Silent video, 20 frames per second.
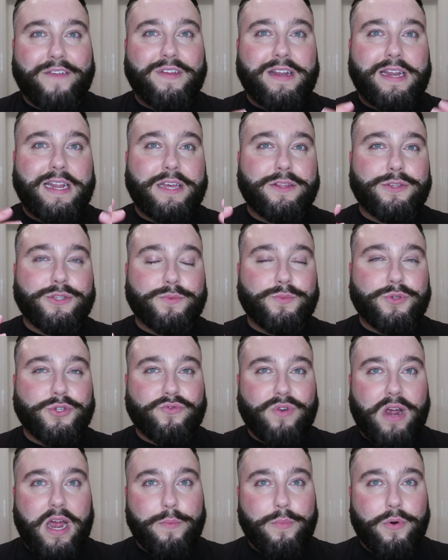it if you do hit the
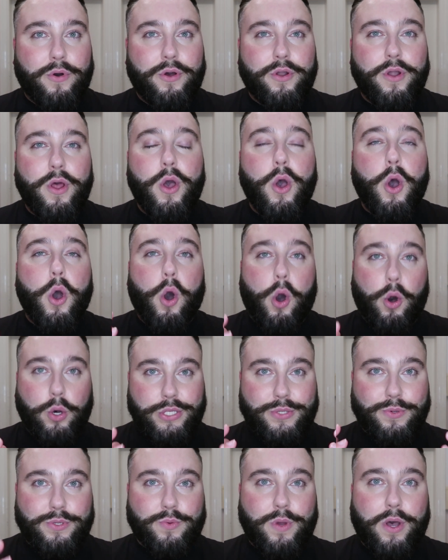subscribe button.
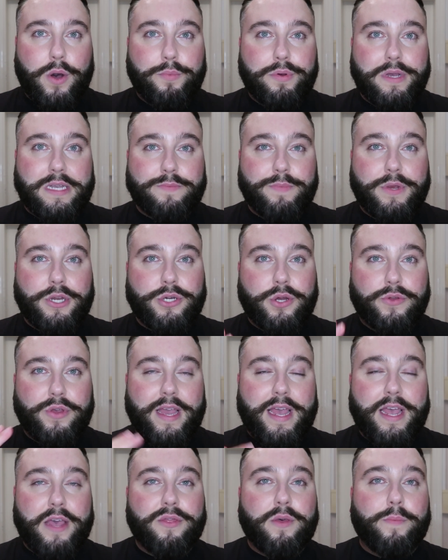Also as well, please make sure
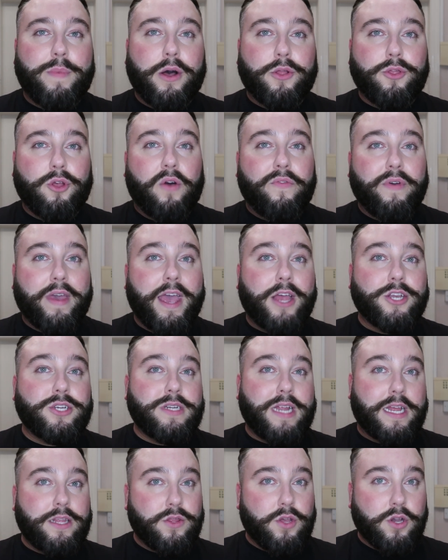that you hit the bell
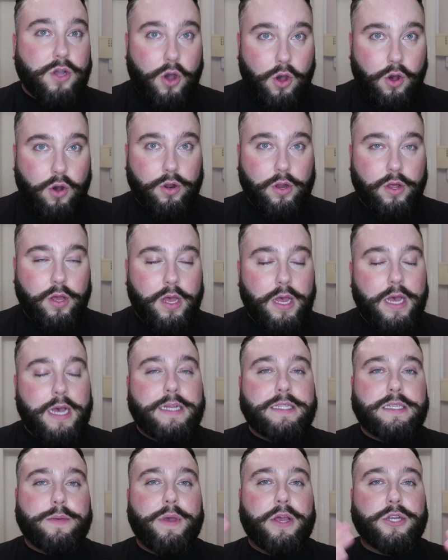notification in the corner
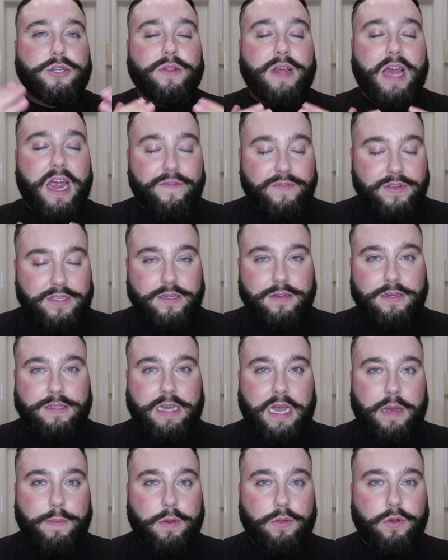to make sure that every single
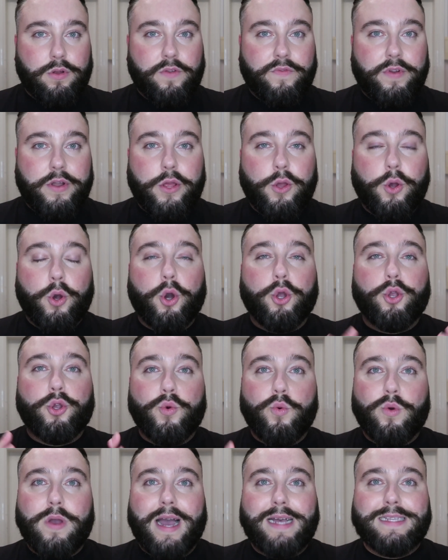time I upload a video
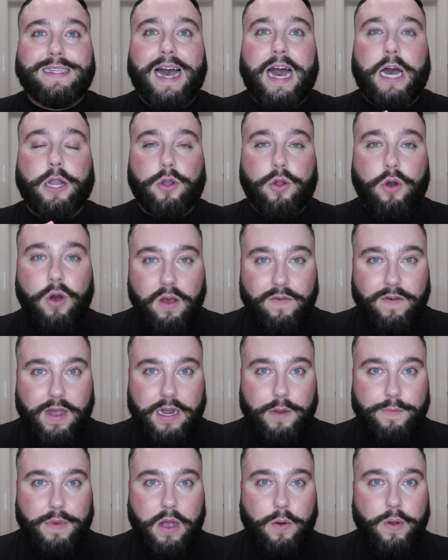you guys are
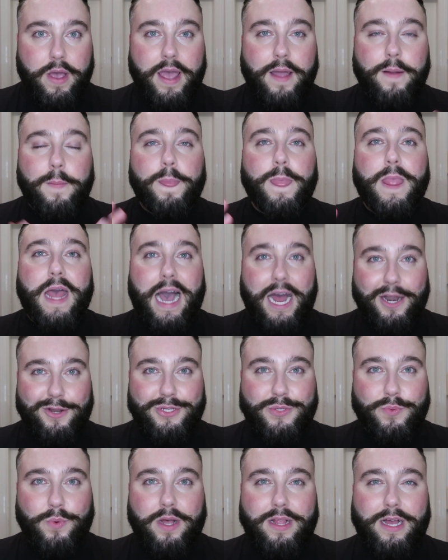notified about it. And
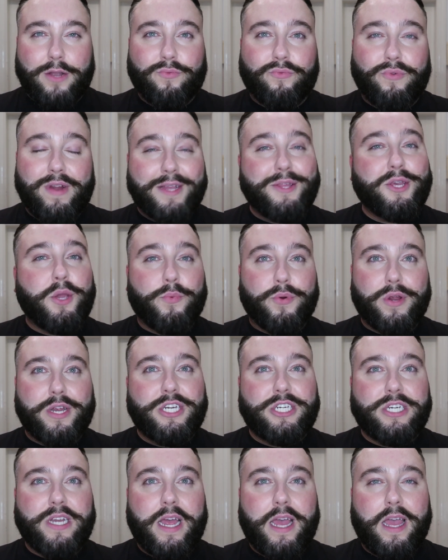as well, I'd really
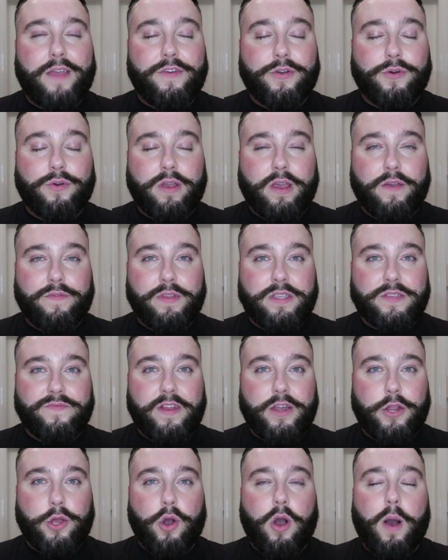appreciate it if you could give this
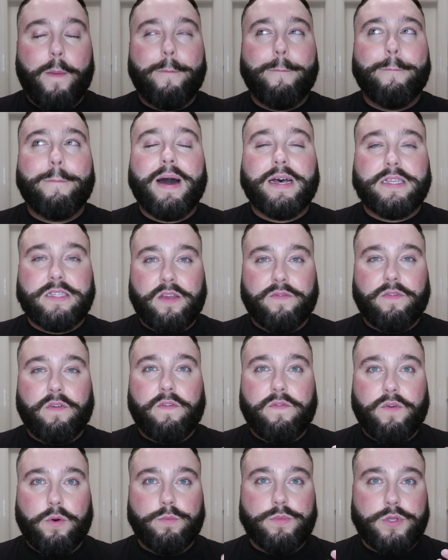video a
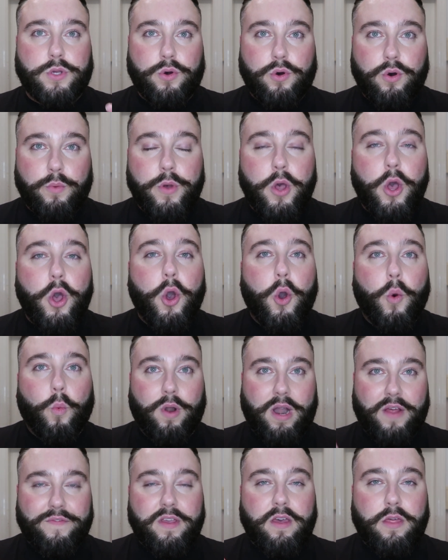massive thumbs up.
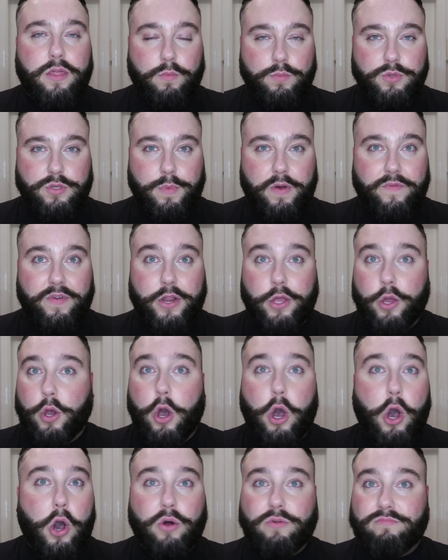Whenever you thumbs up my
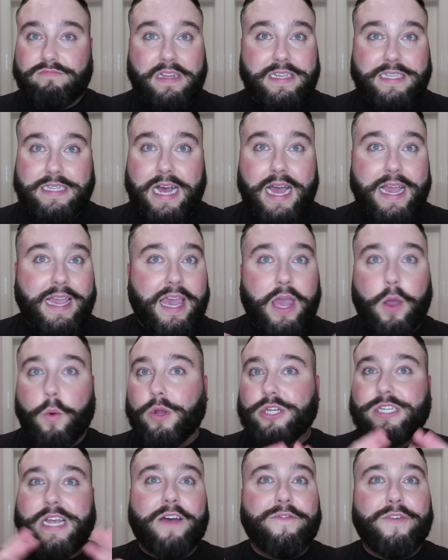video or dislike it,
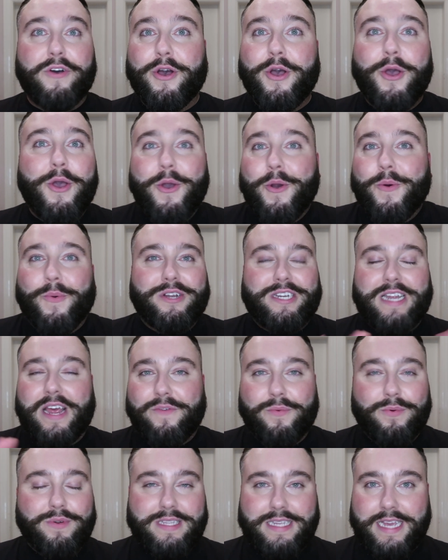whichever
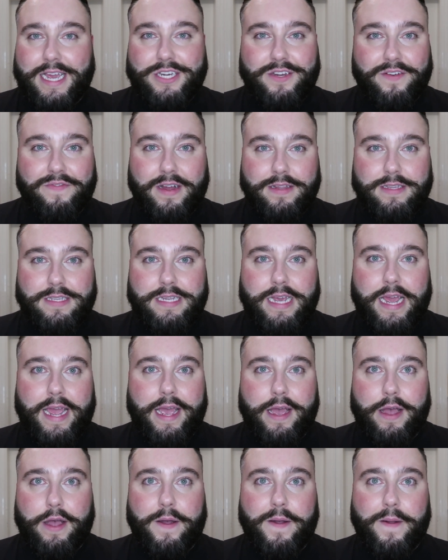whichever one takes your
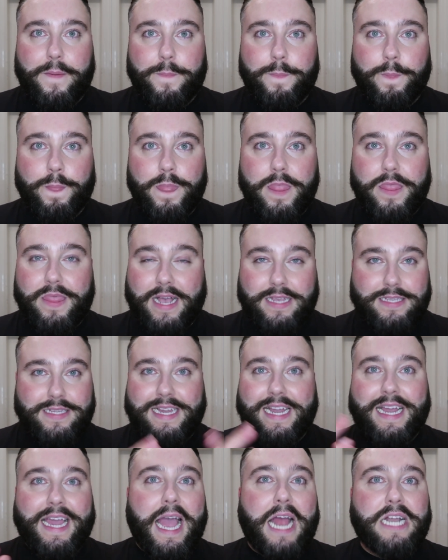fancy, um, that's
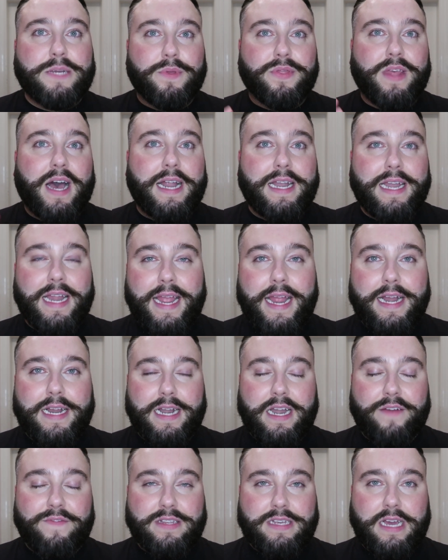the engagement that I need.
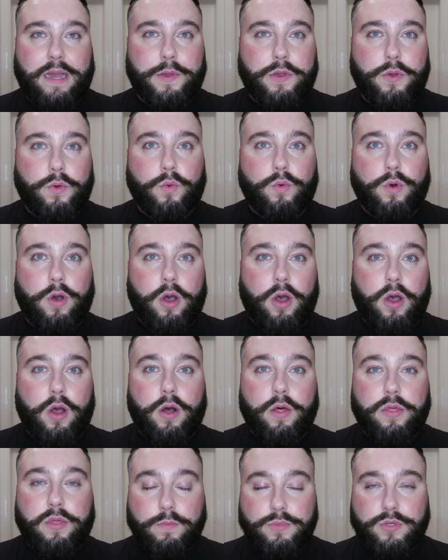And every time you
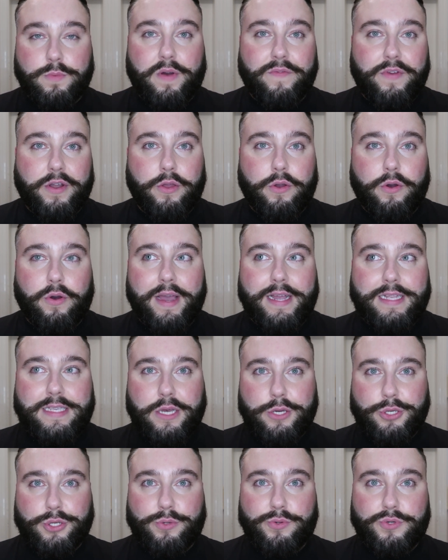uh, thumbs up my video, it
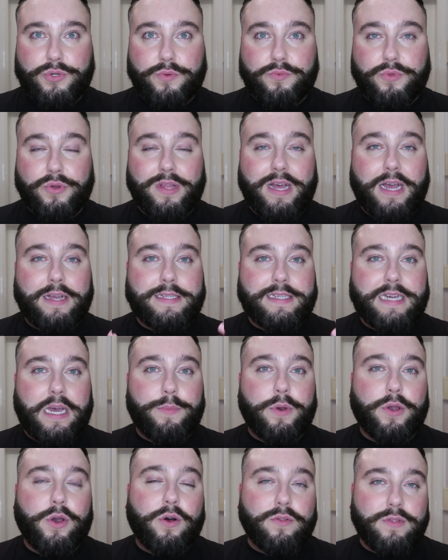tells YouTube that you like the
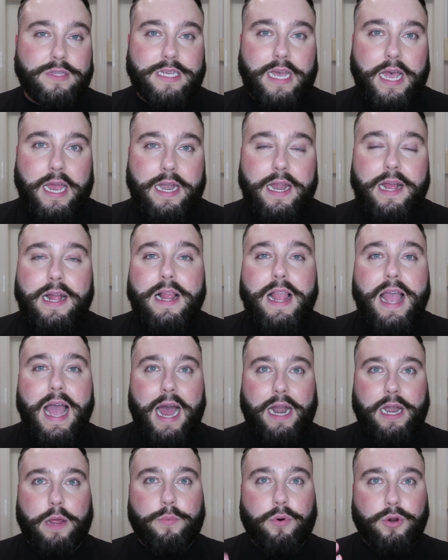type of content,
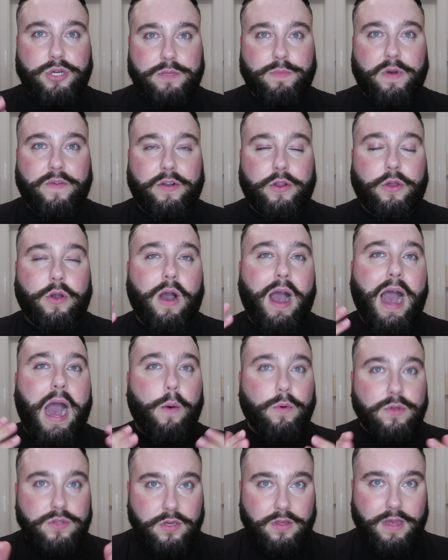and it pushes my video
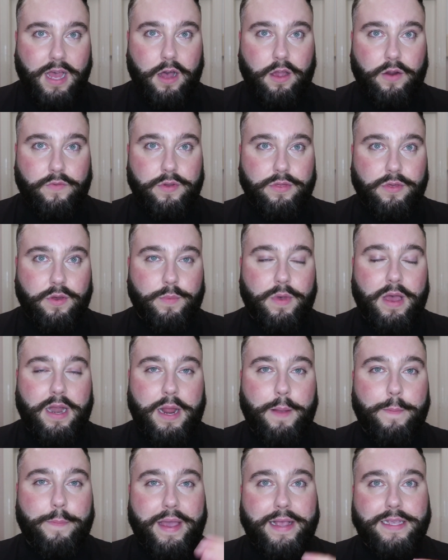out onto the algorithm,
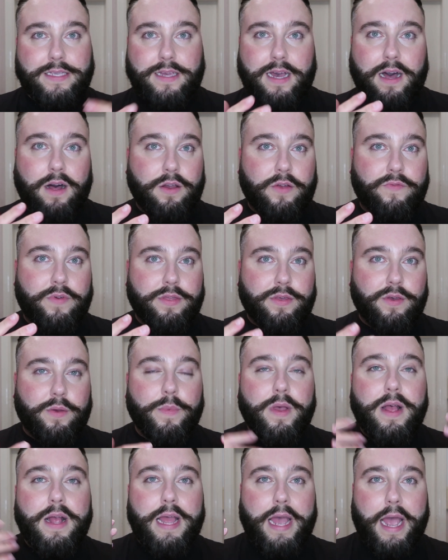and it beats the
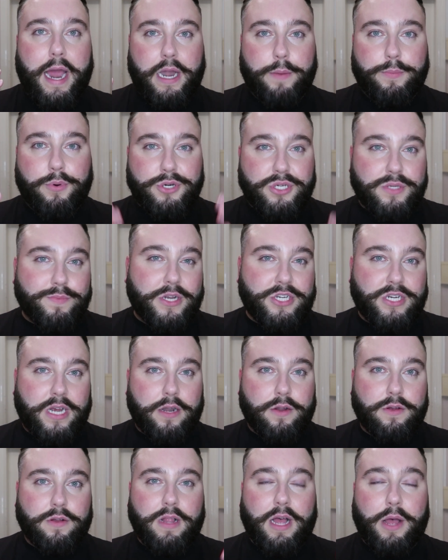algorithm, and it pushes my
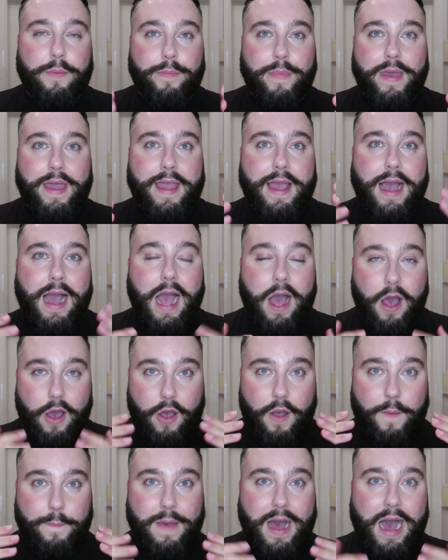channel and me
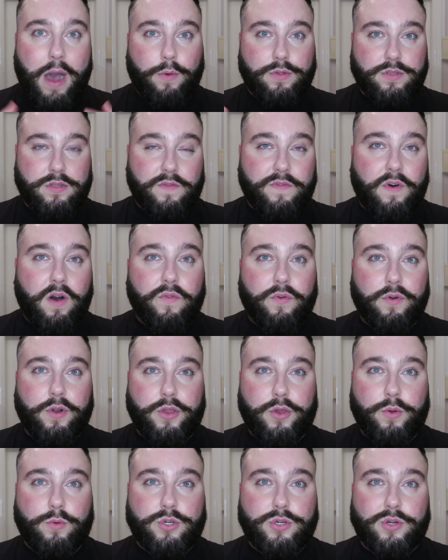um, out to the forefront
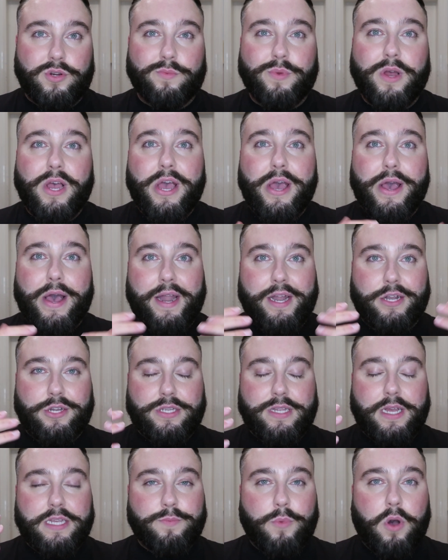of YouTube, and it
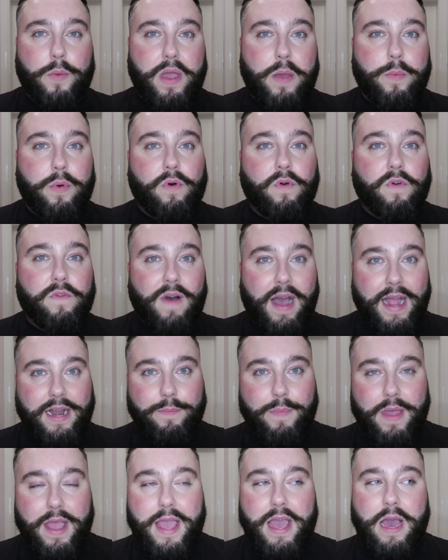just lets more people
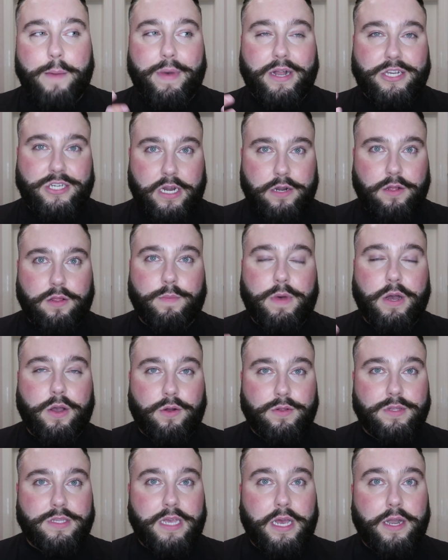find me and my channel and my
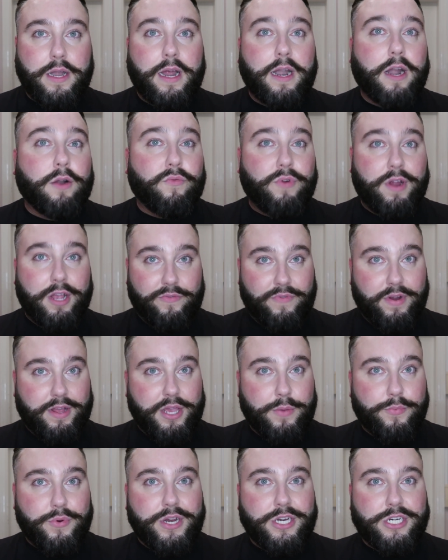content, and I really
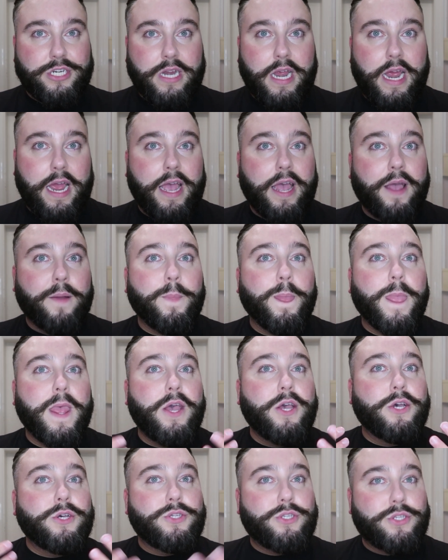really appreciate it.
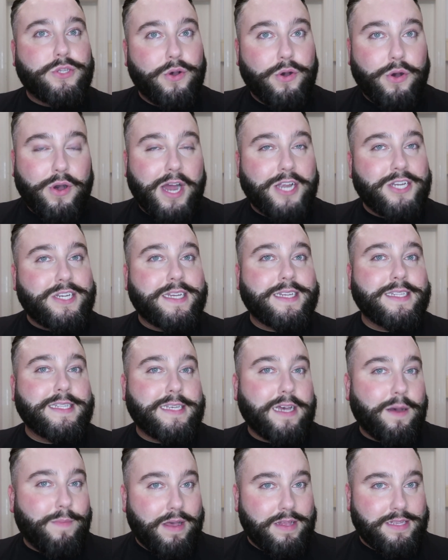So as you can
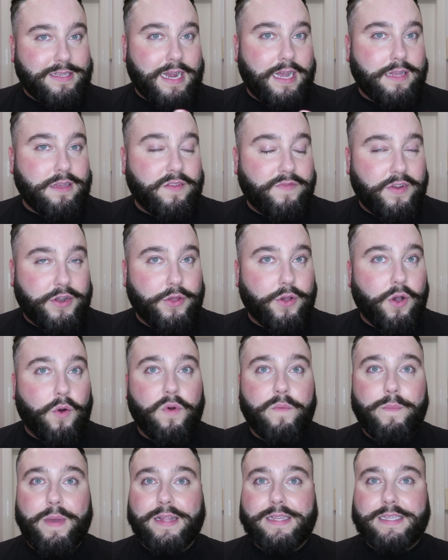tell by the title of the
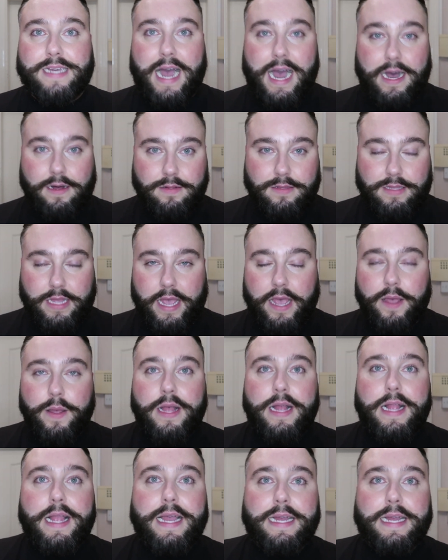video, we've been to Aldi.